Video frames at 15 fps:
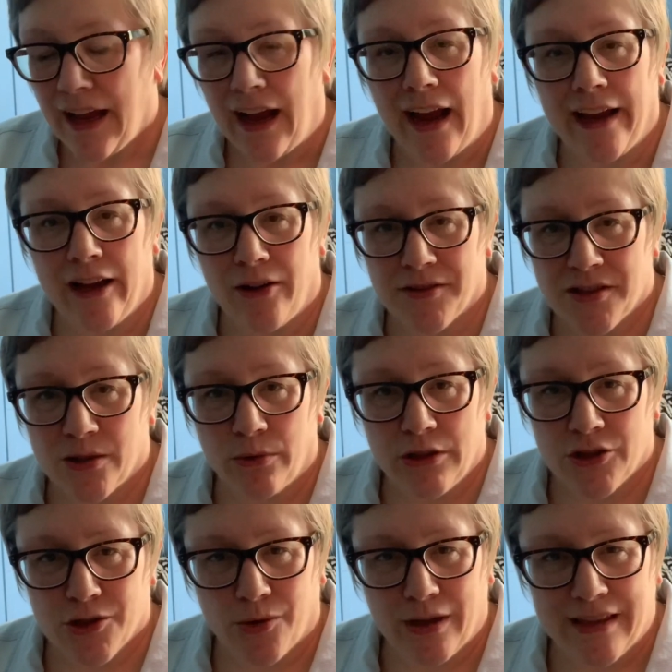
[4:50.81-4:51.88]
I also
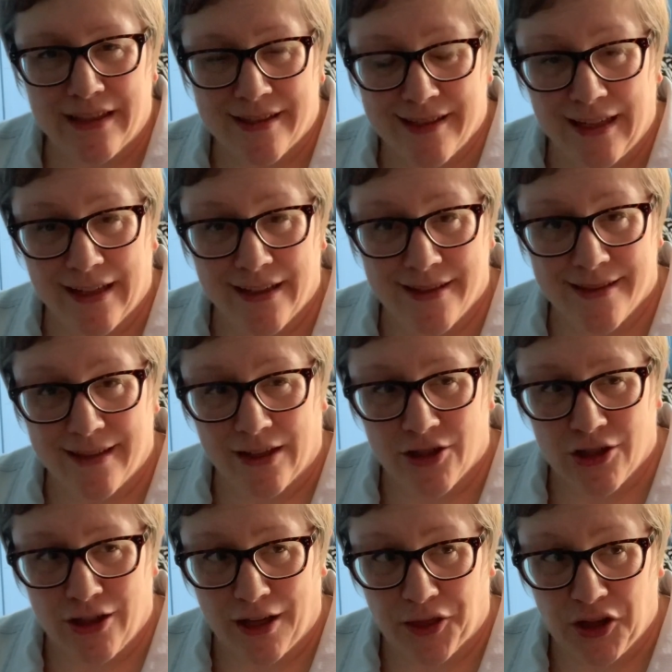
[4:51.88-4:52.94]
enjoyed the second
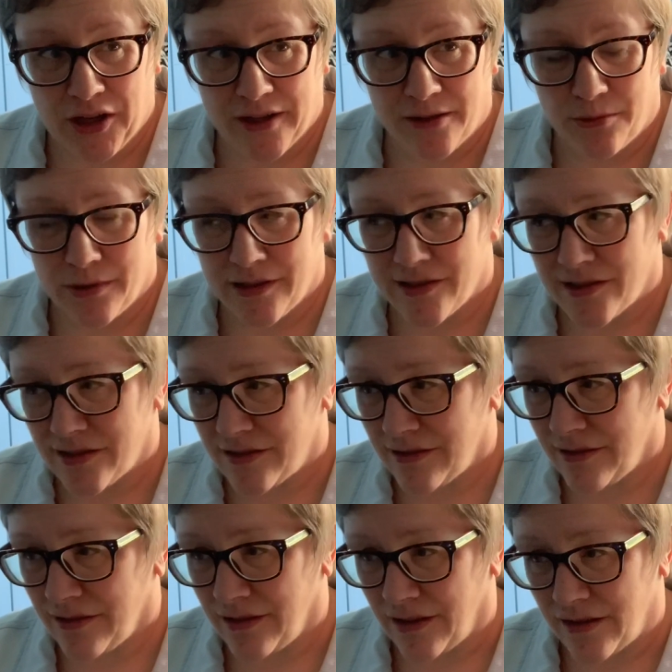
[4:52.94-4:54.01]
section. I thought it was
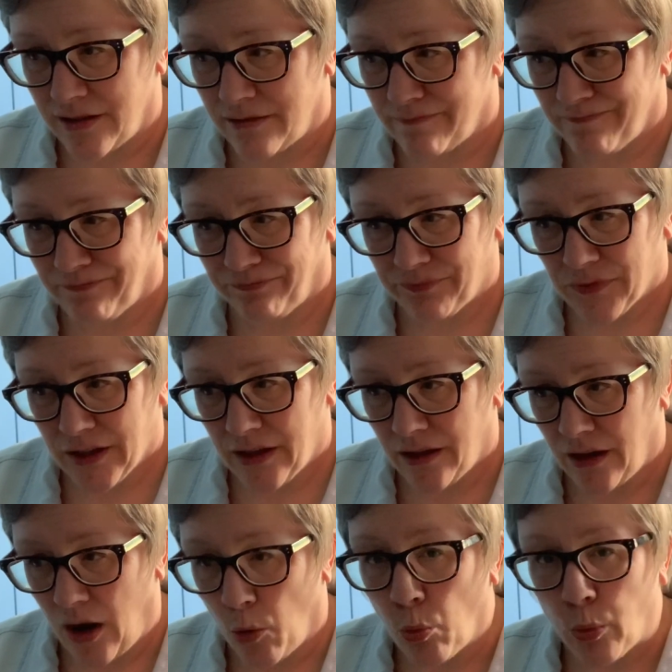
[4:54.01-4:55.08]

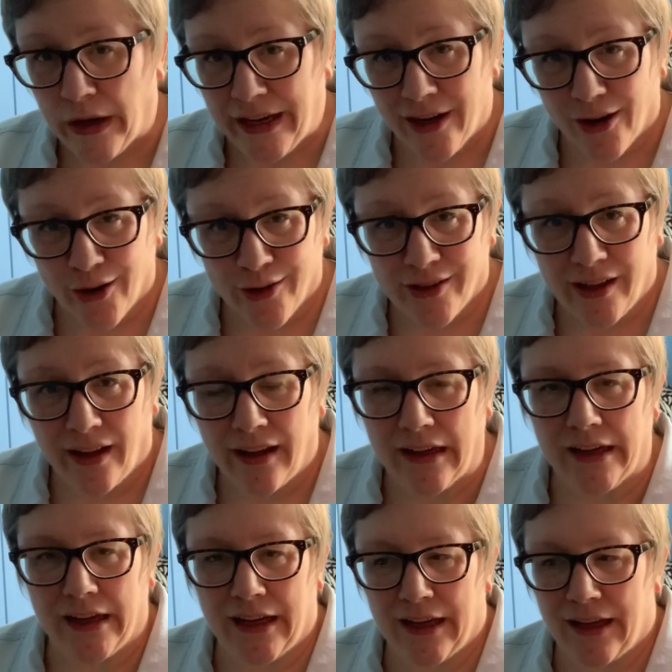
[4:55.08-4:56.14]
weird
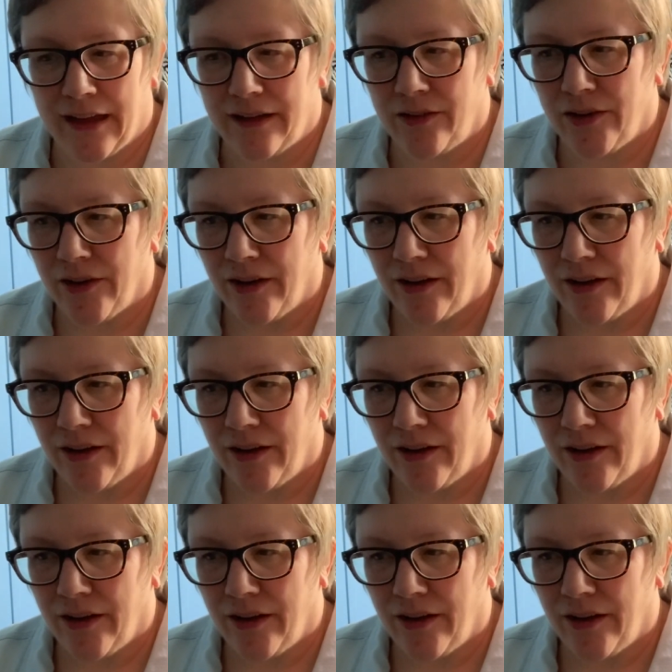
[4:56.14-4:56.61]
and